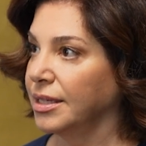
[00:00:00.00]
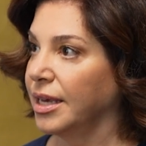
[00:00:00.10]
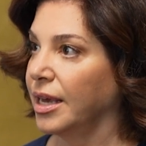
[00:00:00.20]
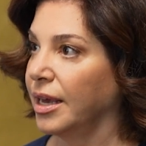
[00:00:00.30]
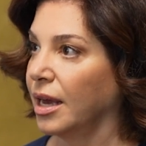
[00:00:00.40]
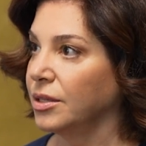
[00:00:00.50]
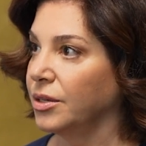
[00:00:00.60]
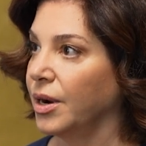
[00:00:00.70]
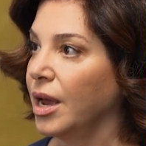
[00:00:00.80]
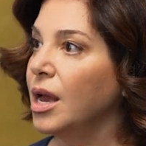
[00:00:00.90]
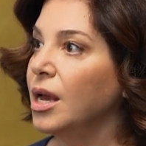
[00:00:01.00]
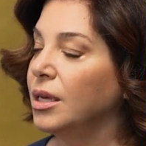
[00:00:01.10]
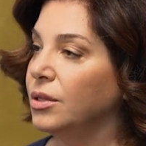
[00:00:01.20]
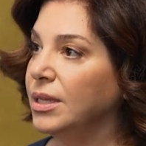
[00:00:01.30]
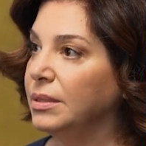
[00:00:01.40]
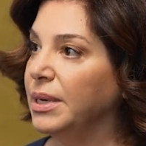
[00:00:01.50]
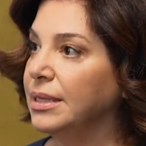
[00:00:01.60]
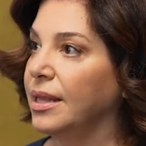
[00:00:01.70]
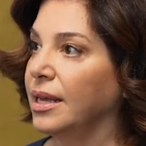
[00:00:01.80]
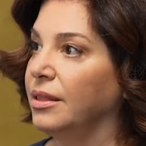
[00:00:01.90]
skin cancer. This
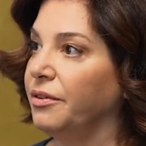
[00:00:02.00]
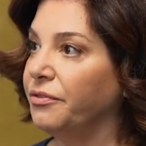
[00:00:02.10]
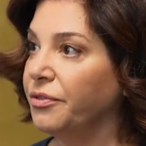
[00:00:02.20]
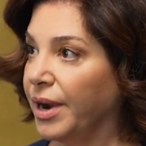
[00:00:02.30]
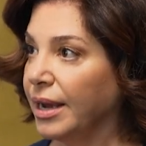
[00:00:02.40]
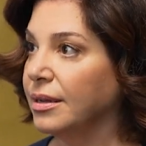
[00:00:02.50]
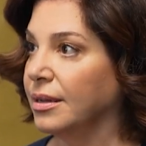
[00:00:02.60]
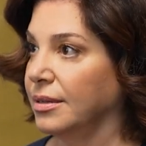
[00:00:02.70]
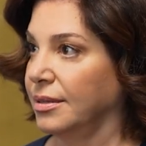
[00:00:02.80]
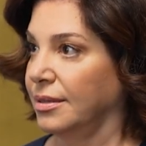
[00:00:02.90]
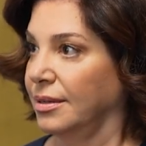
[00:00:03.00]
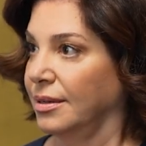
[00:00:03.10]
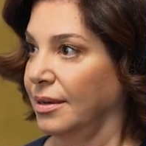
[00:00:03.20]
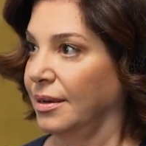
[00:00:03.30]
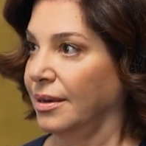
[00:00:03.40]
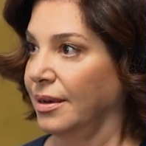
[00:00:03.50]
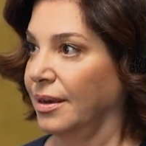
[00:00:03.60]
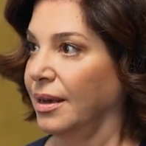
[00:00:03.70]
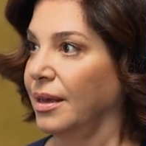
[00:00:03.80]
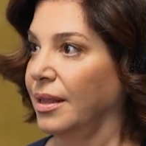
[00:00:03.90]
means that the freckles,
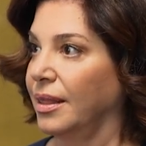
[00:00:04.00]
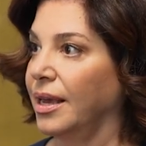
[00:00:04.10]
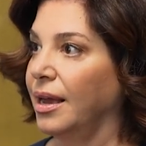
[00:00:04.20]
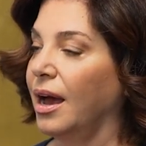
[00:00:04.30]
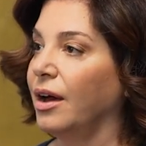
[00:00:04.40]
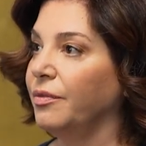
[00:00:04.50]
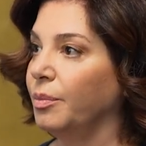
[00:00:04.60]
they have